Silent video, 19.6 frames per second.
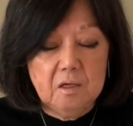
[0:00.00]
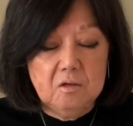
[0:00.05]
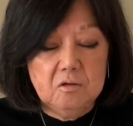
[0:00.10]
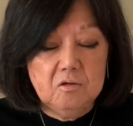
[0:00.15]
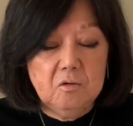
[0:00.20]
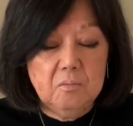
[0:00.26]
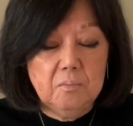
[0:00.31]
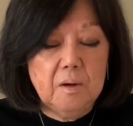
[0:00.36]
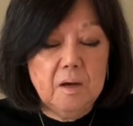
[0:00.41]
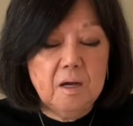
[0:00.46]

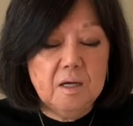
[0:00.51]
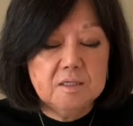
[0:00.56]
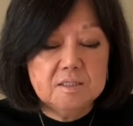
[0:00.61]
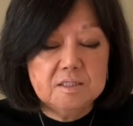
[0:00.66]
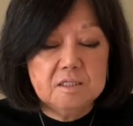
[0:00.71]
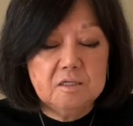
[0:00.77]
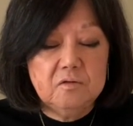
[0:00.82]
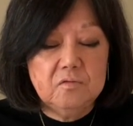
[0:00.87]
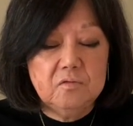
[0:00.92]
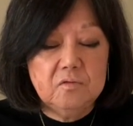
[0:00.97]
Your
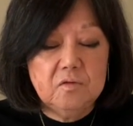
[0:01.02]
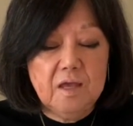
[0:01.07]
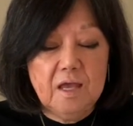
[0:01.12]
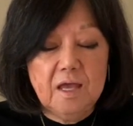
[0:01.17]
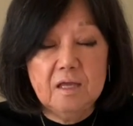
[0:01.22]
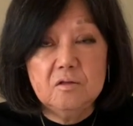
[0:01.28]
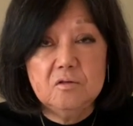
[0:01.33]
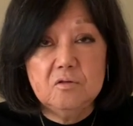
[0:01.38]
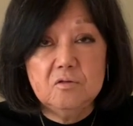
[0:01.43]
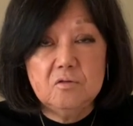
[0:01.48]
positive
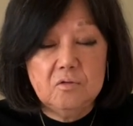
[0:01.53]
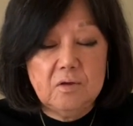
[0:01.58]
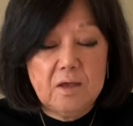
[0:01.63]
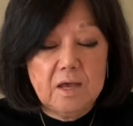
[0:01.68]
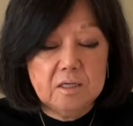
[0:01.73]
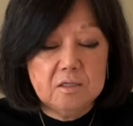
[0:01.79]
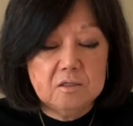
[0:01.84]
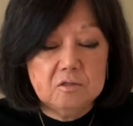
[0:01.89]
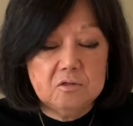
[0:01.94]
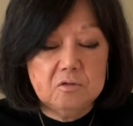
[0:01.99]
can-do
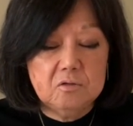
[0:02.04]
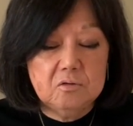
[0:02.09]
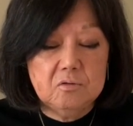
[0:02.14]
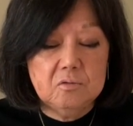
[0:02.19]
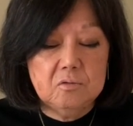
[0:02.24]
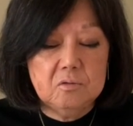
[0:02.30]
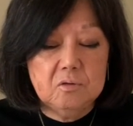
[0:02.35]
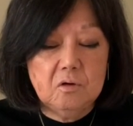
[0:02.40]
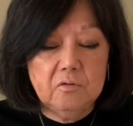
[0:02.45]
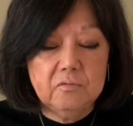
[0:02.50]

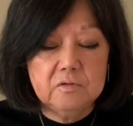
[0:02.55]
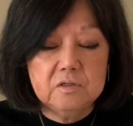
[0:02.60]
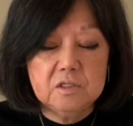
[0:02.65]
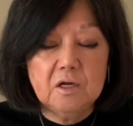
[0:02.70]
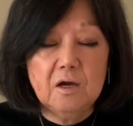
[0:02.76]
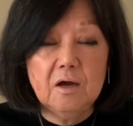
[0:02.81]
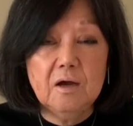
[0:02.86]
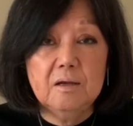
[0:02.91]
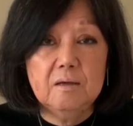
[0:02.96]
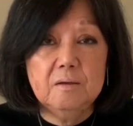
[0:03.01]
attitude over
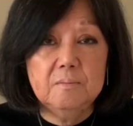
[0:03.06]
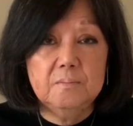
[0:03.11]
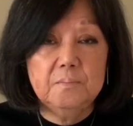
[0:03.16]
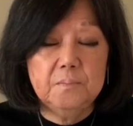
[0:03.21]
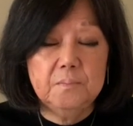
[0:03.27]
time